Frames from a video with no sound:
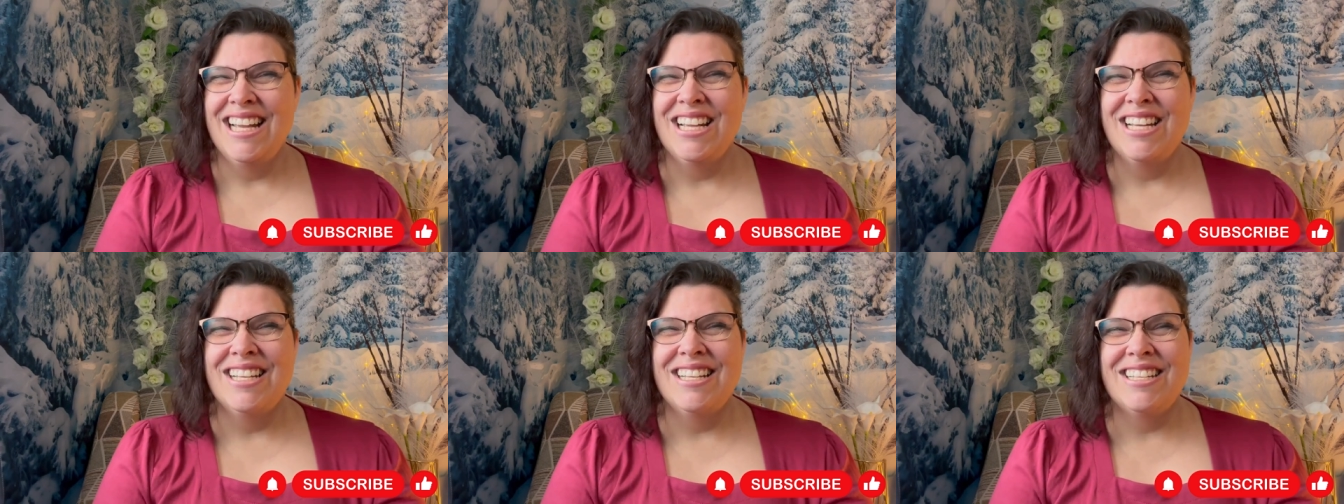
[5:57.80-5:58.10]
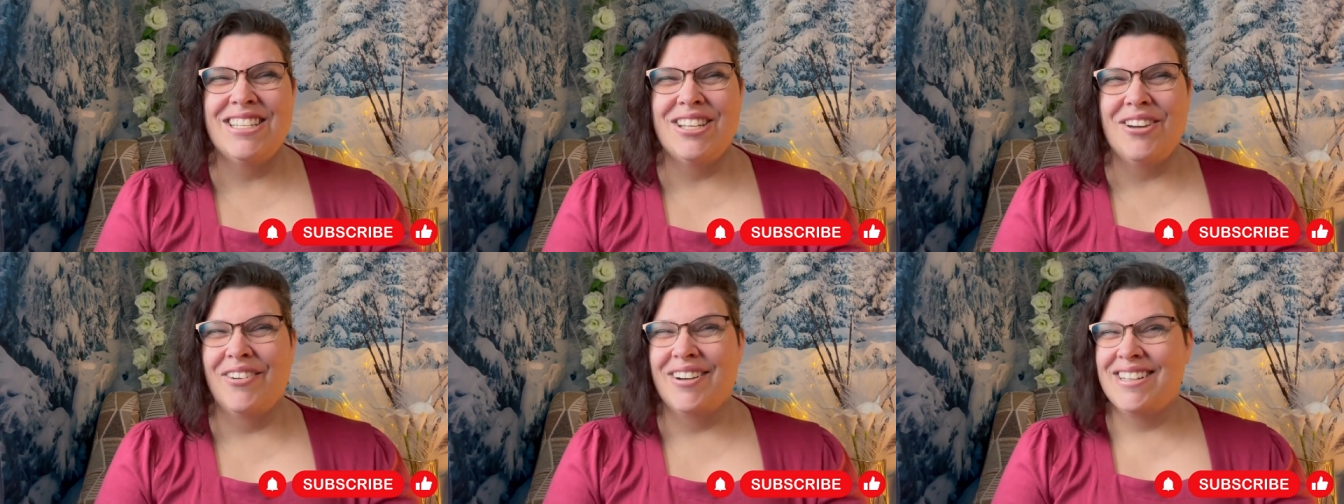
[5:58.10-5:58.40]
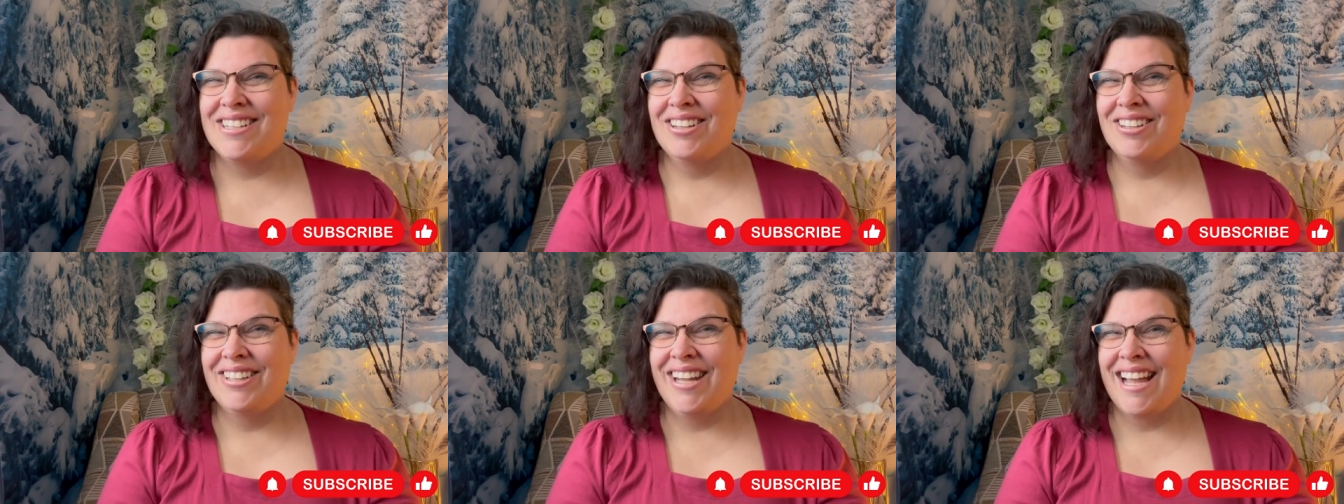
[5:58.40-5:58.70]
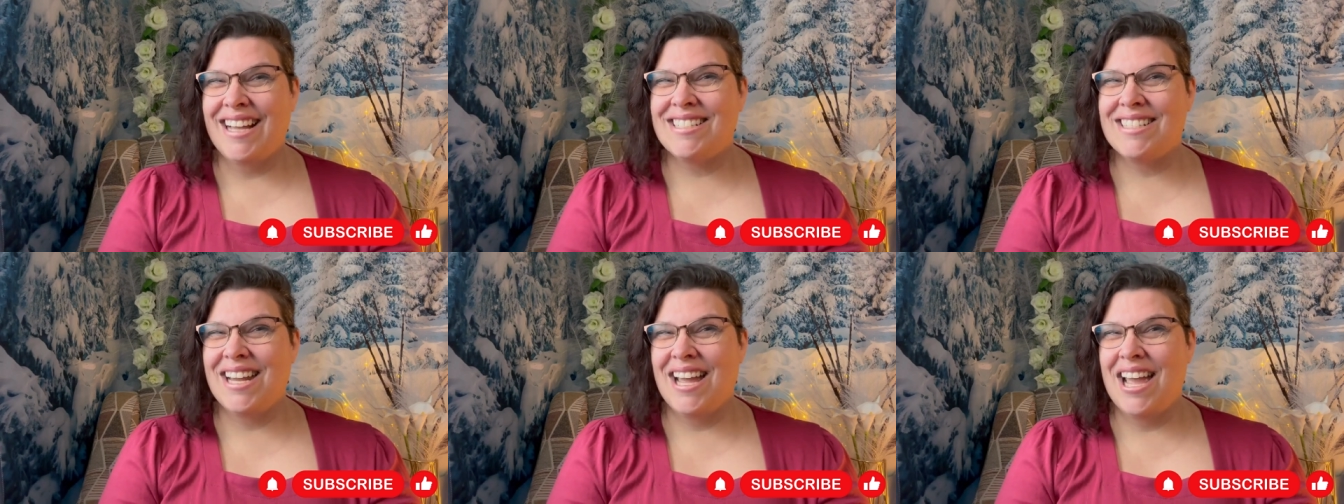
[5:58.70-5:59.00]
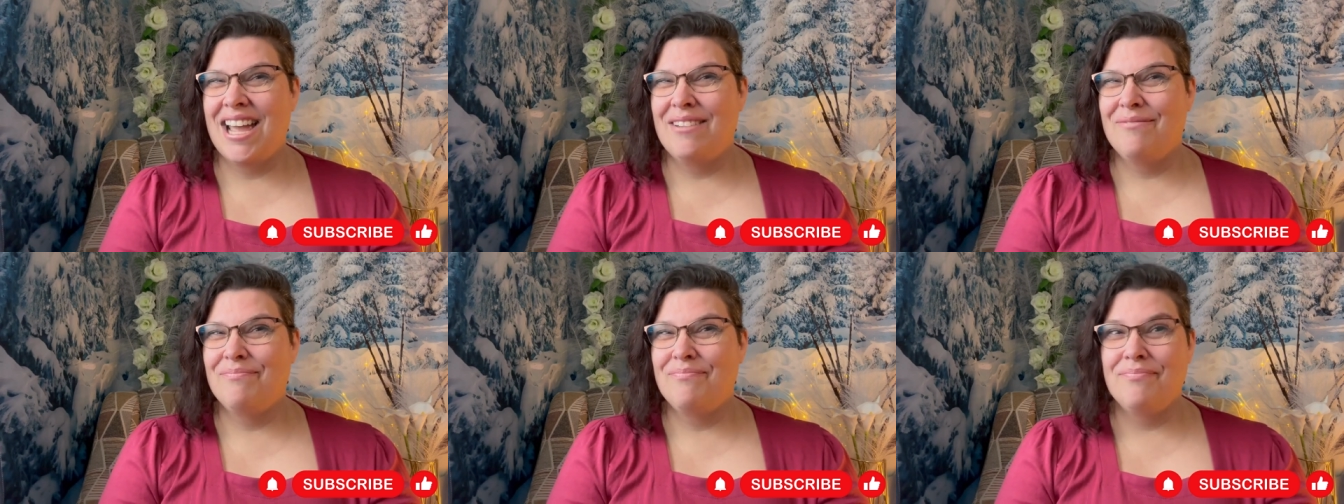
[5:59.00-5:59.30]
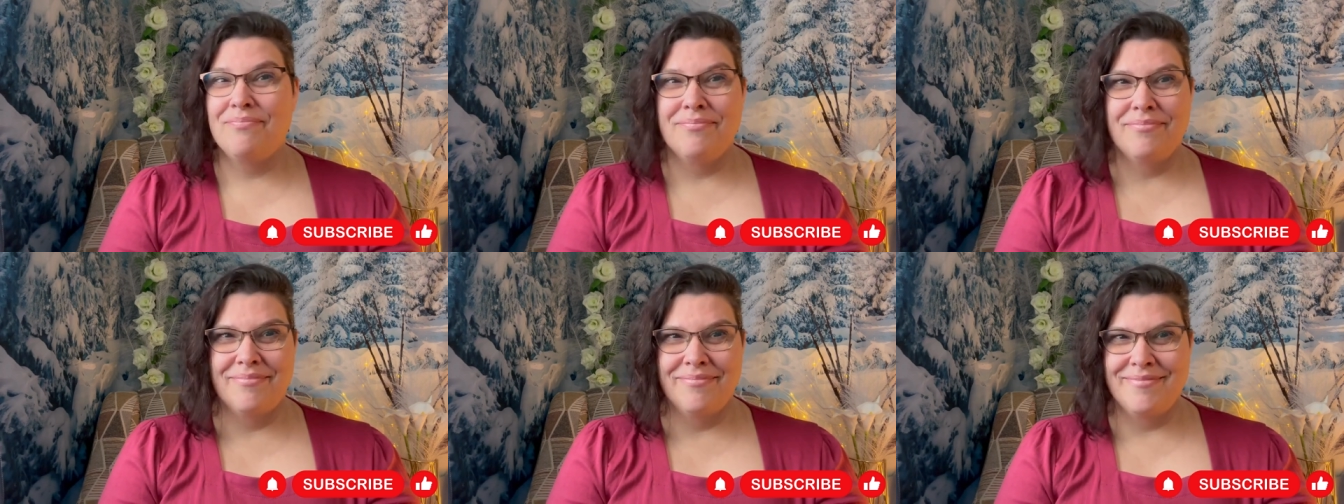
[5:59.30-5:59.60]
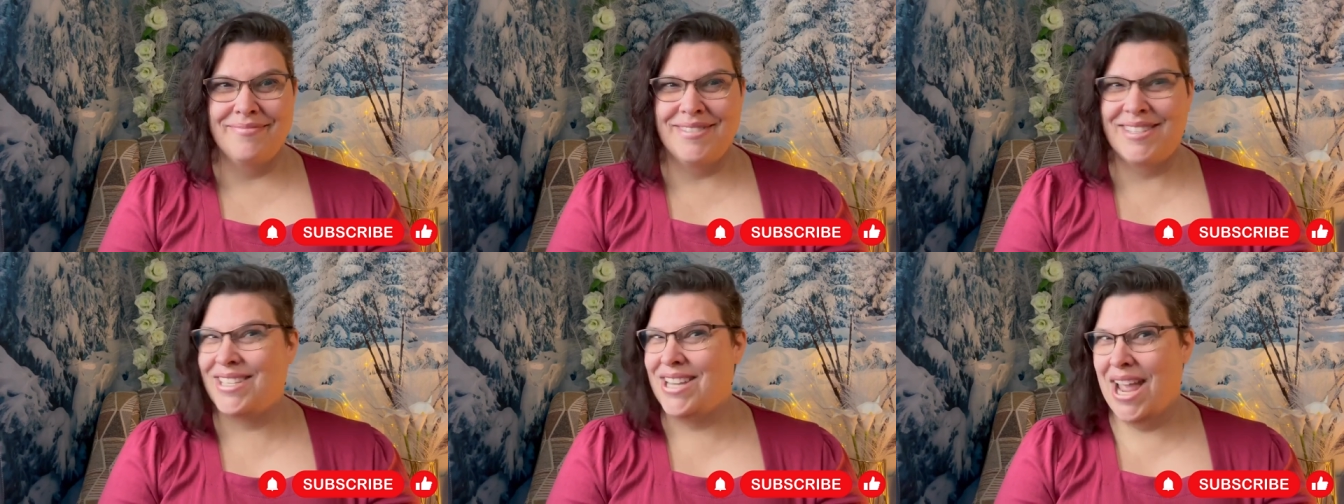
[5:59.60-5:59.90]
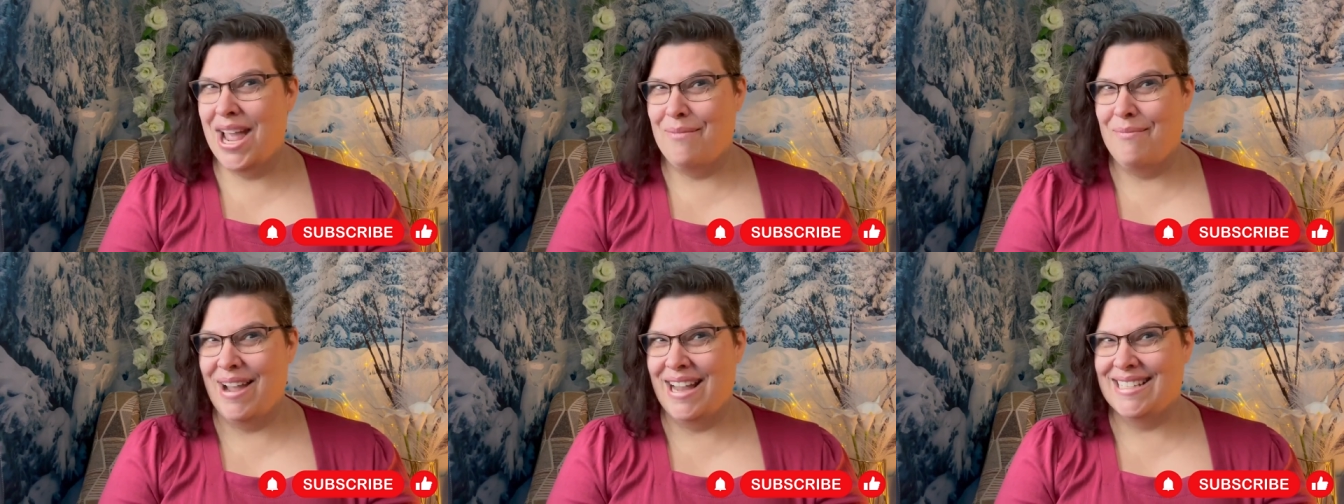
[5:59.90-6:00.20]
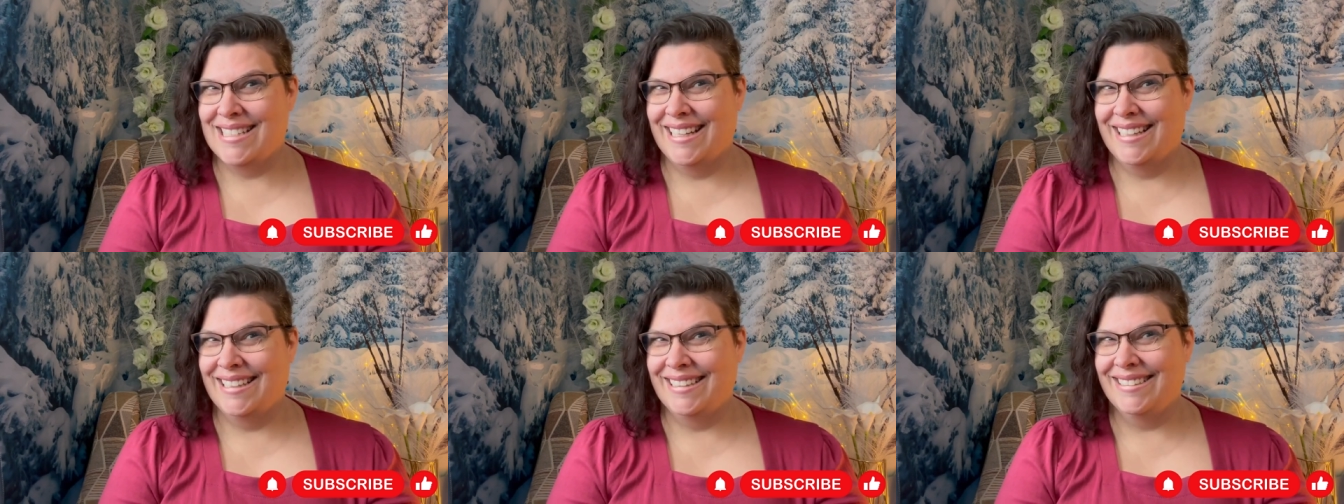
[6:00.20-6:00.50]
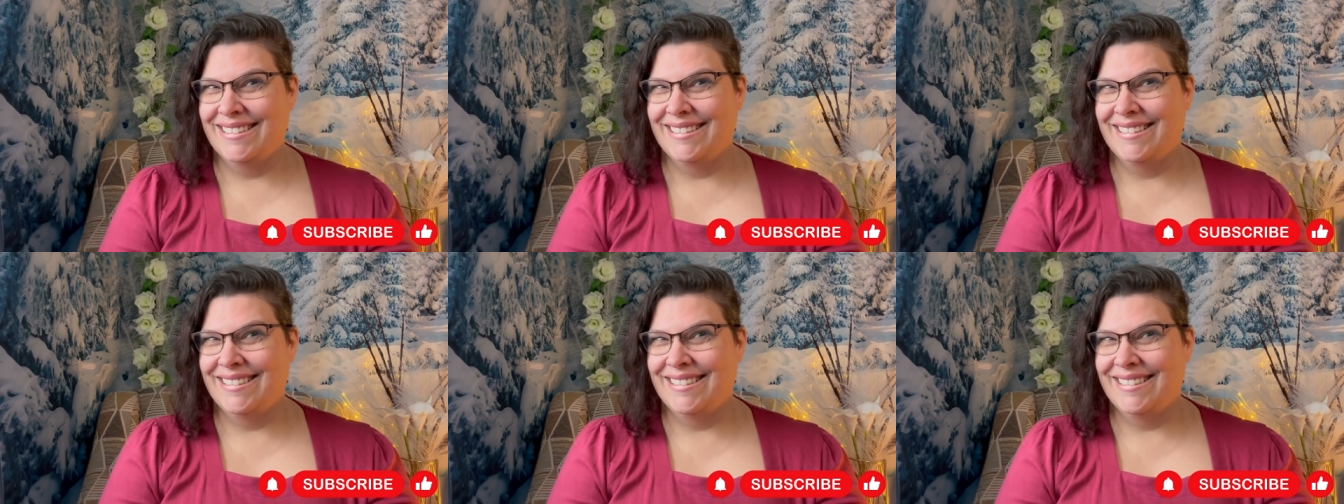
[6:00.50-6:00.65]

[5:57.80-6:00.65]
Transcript: so until next time, stay amazing.